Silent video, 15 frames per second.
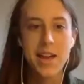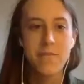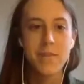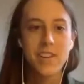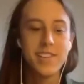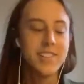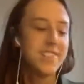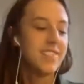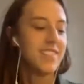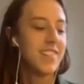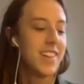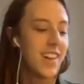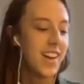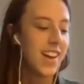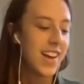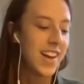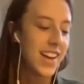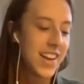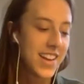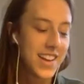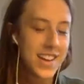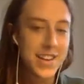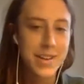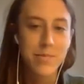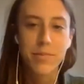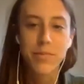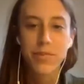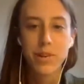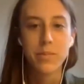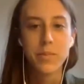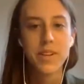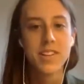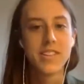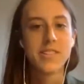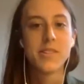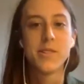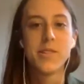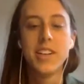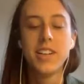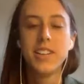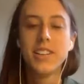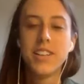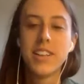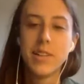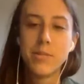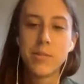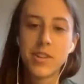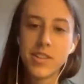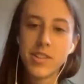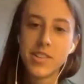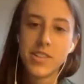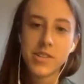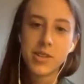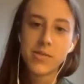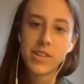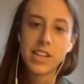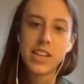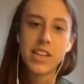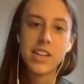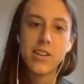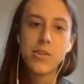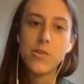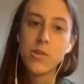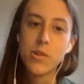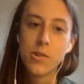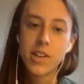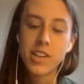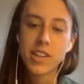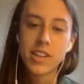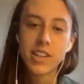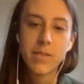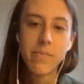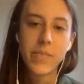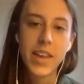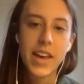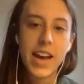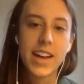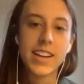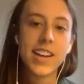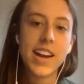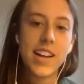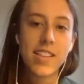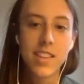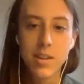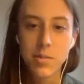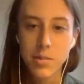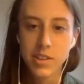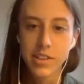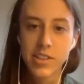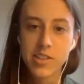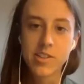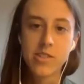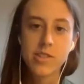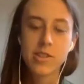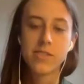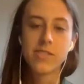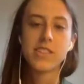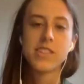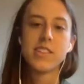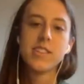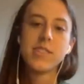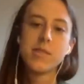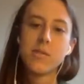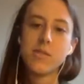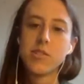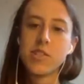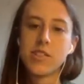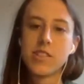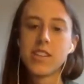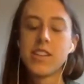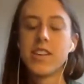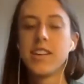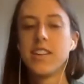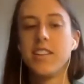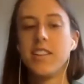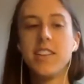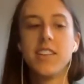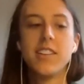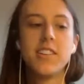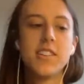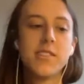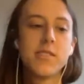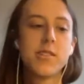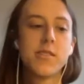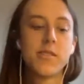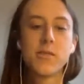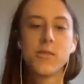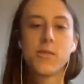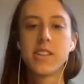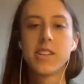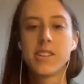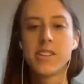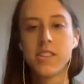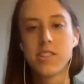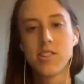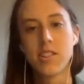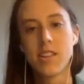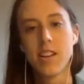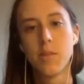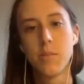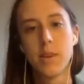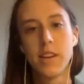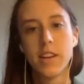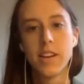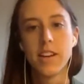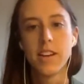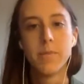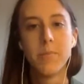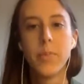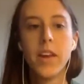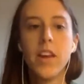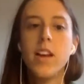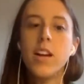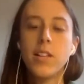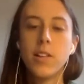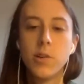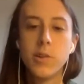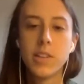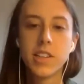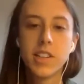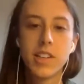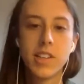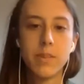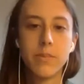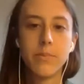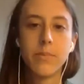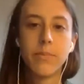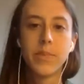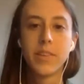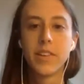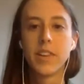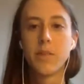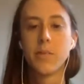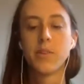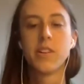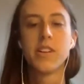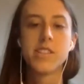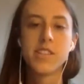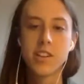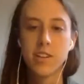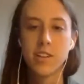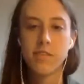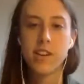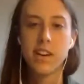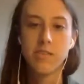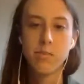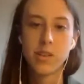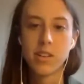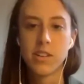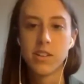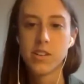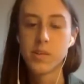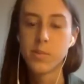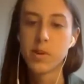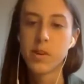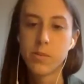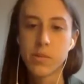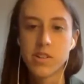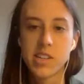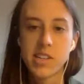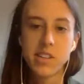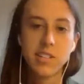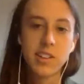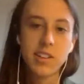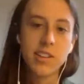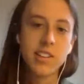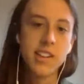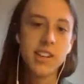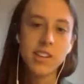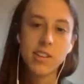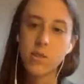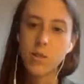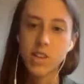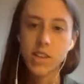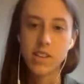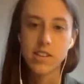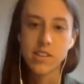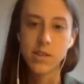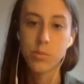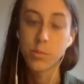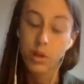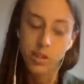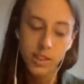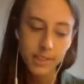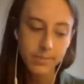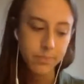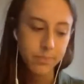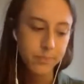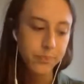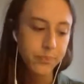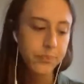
Emma. I am from Minnesota. I'm currently serving in New York at Catholic Migration Services, which is a legal service organization helping low-income immigrants in all 5 boroughs, but particularly in Queens and Brooklyn.